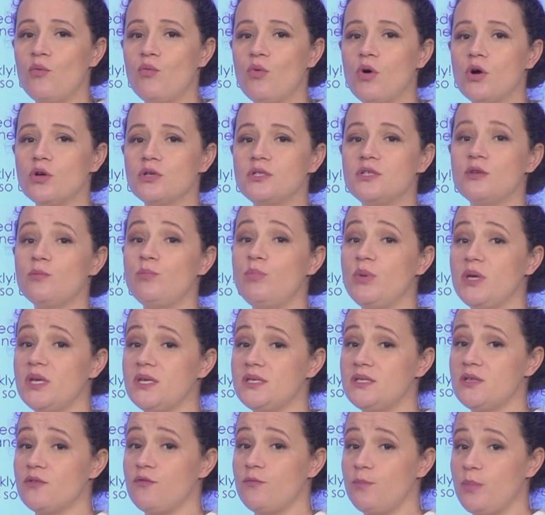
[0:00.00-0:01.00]
was a
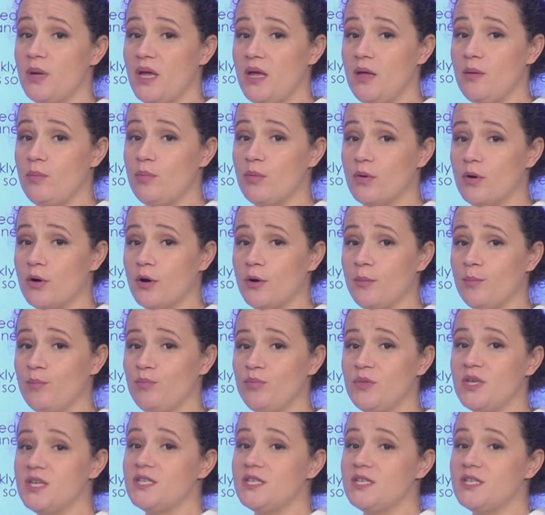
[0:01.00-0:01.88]
piece of paper